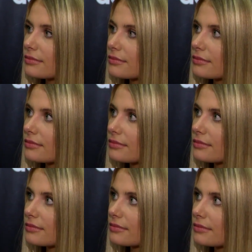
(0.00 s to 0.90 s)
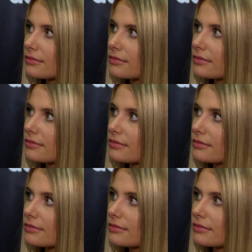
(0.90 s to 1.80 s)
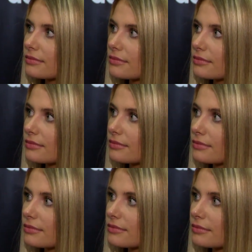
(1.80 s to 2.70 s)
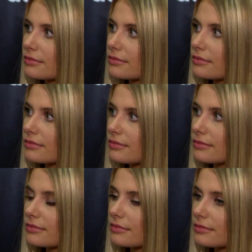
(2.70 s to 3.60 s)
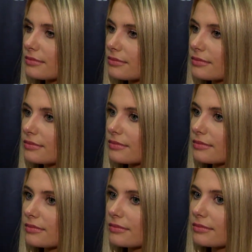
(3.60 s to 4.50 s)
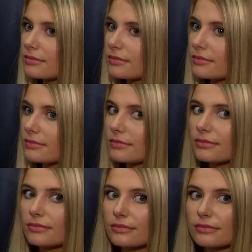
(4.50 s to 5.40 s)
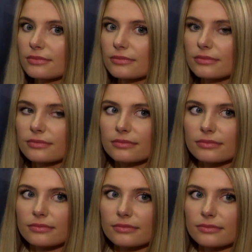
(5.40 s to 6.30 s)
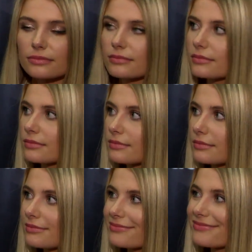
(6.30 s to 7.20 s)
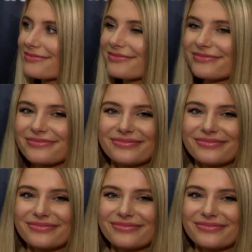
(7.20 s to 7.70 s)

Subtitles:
No words are spoken by the person on screen.